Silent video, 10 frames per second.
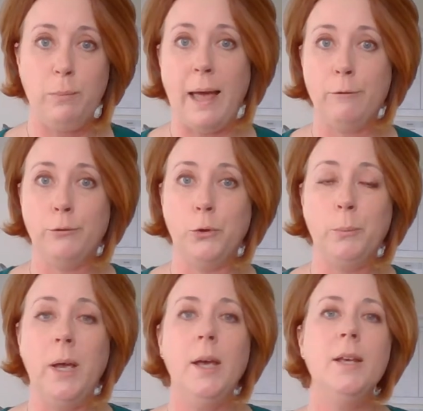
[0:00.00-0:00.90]

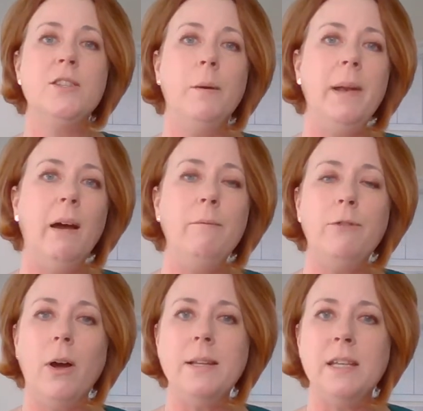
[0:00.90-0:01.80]
platform. So I'm now
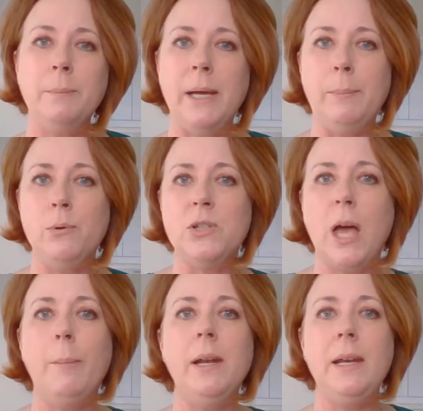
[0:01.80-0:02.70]
inviting people to
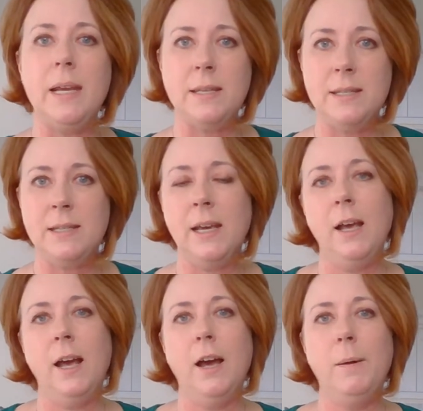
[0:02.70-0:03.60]
come and list.
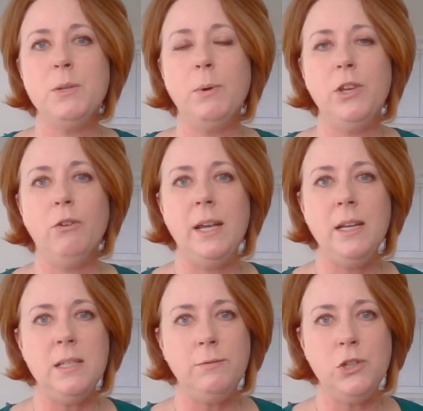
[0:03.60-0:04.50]
So whether you're an
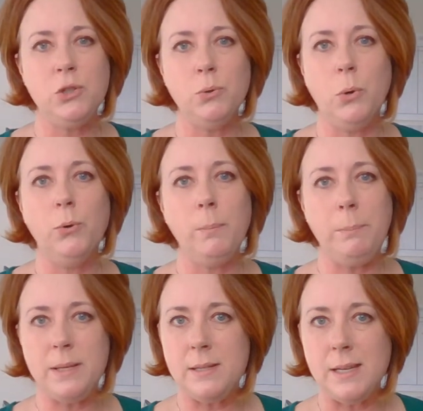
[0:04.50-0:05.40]
individual or a
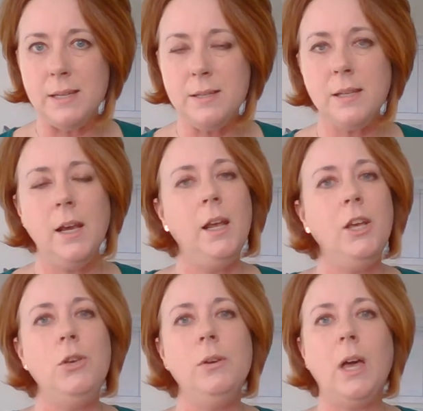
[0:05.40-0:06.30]
business,
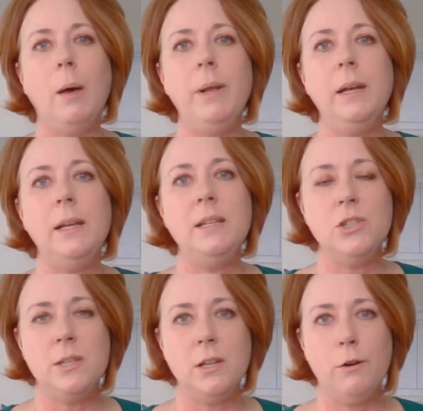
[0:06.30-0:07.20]
you can come and list
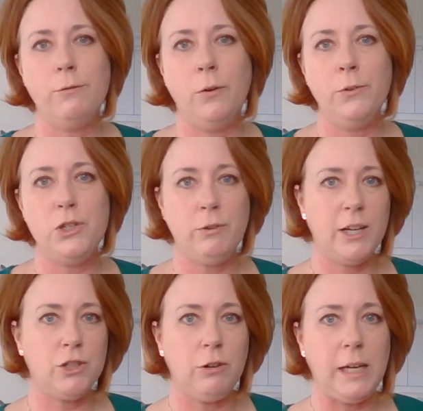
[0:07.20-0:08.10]
yourself on the
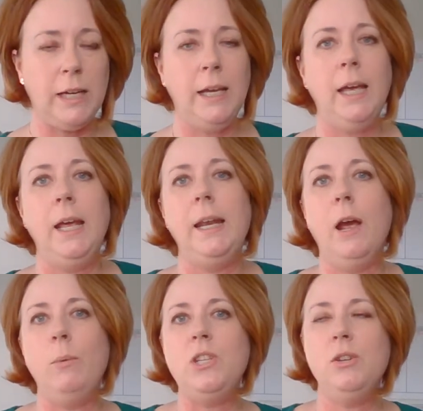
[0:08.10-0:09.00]
directory.
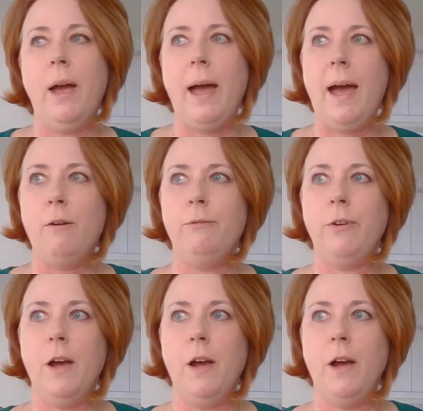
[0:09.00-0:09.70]
Now, we do have